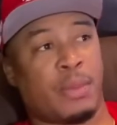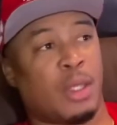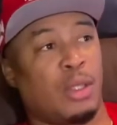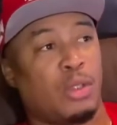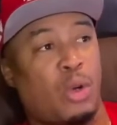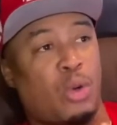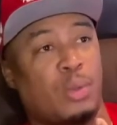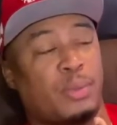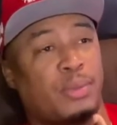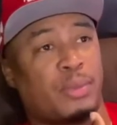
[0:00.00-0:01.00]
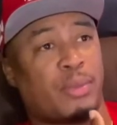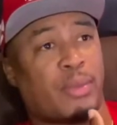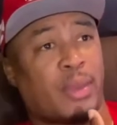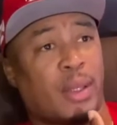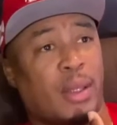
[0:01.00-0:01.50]
So,
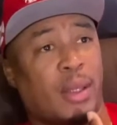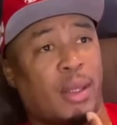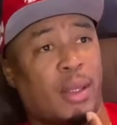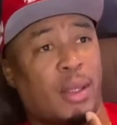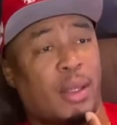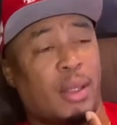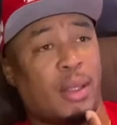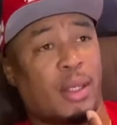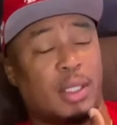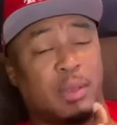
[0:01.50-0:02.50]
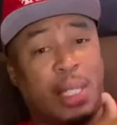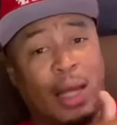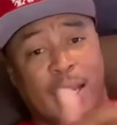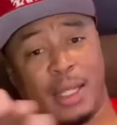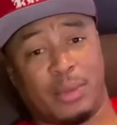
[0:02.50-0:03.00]
because it was like,
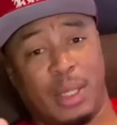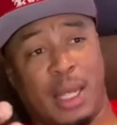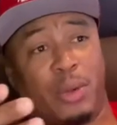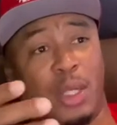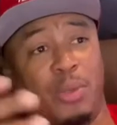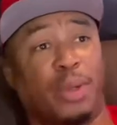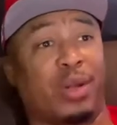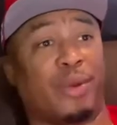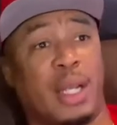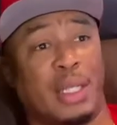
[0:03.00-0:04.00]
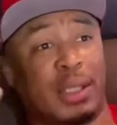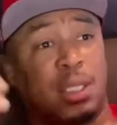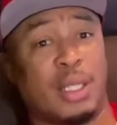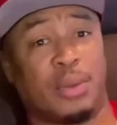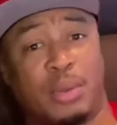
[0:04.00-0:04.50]
I guess we're like, okay, we'll grant it just to
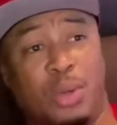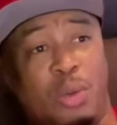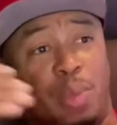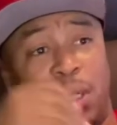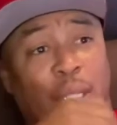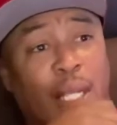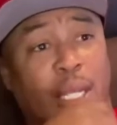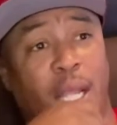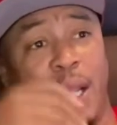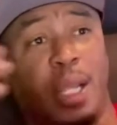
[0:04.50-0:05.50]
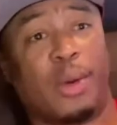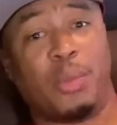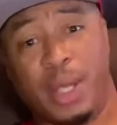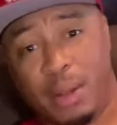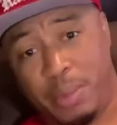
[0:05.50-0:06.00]
give them some hope, but they ain't gonna
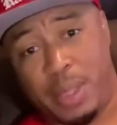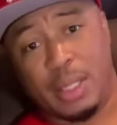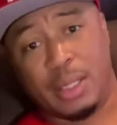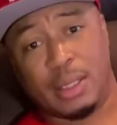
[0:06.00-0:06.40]
be able to beat it.